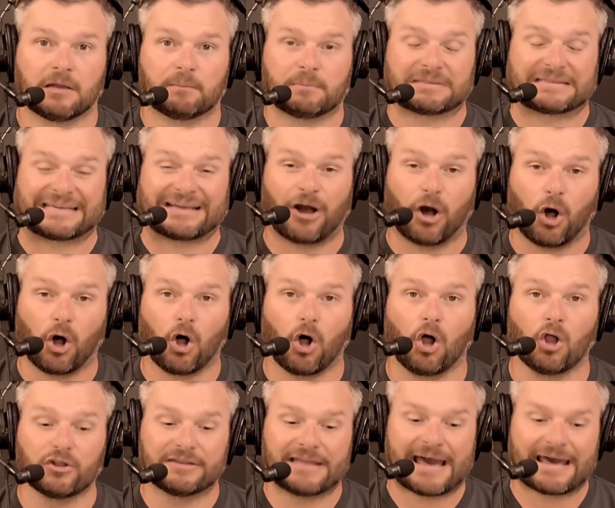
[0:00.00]
But they
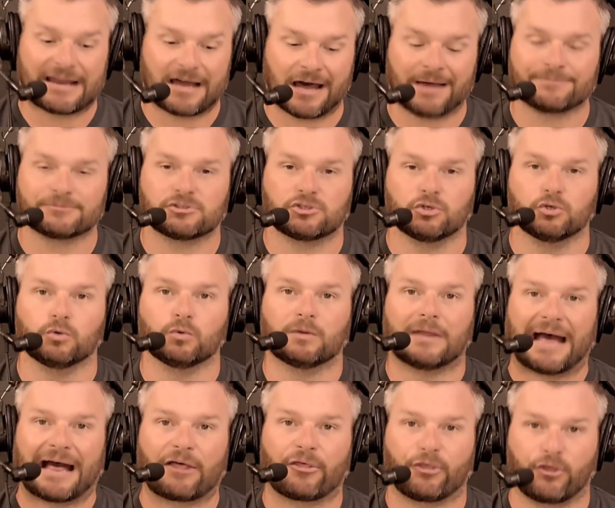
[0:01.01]
all net up to
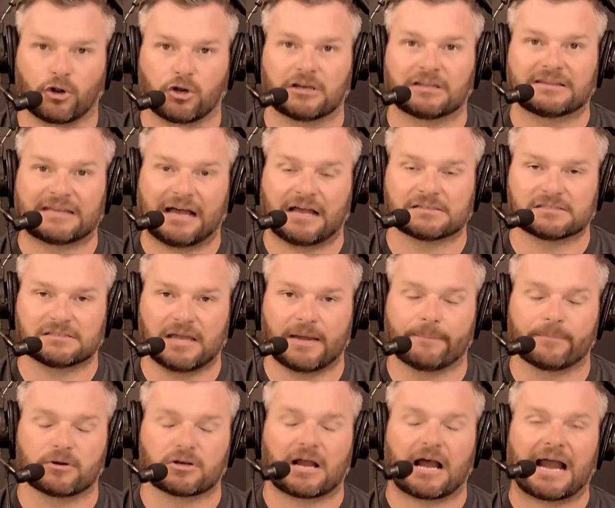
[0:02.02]
that $30,000
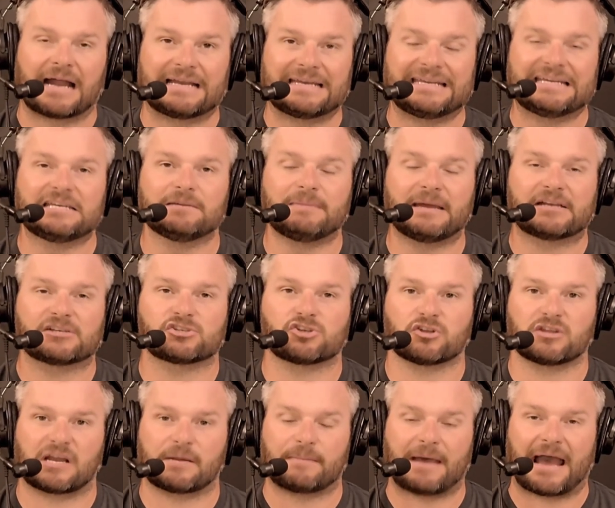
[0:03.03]
number. I need to make sure
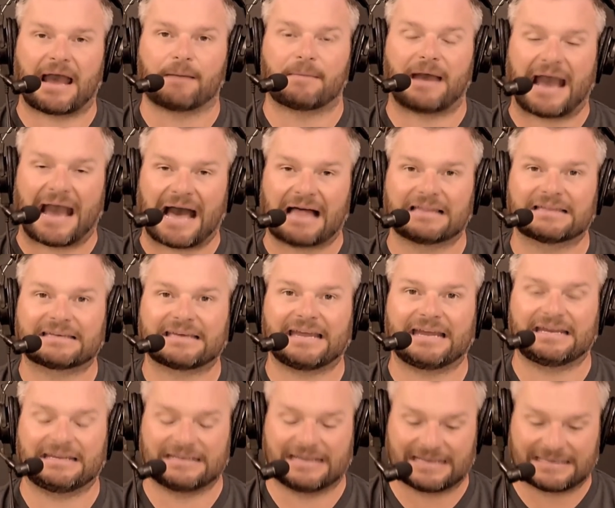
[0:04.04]
that I'm
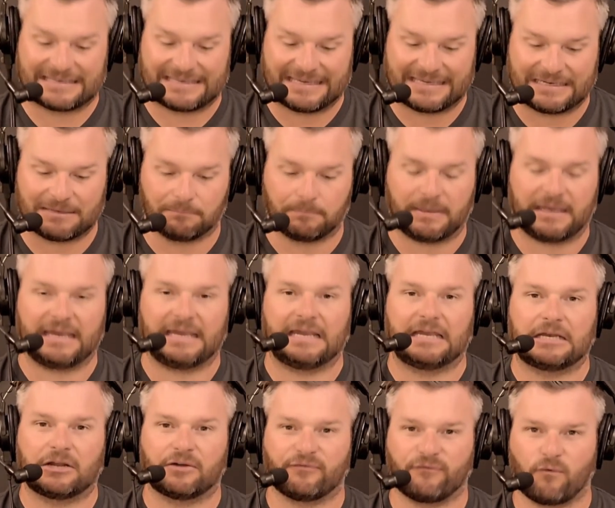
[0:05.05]
allocating and getting
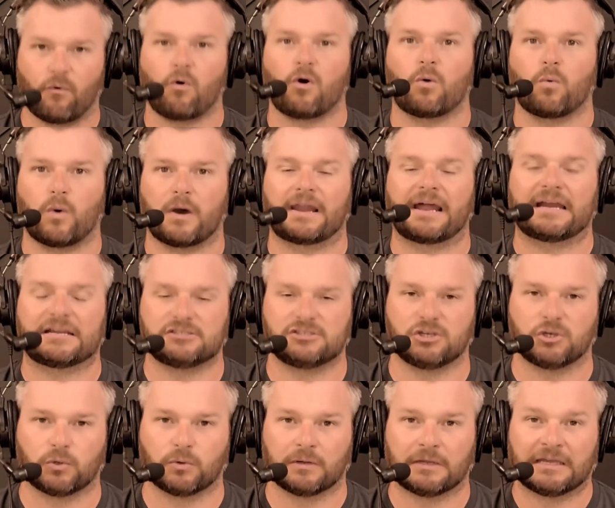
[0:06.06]
paid for what I do.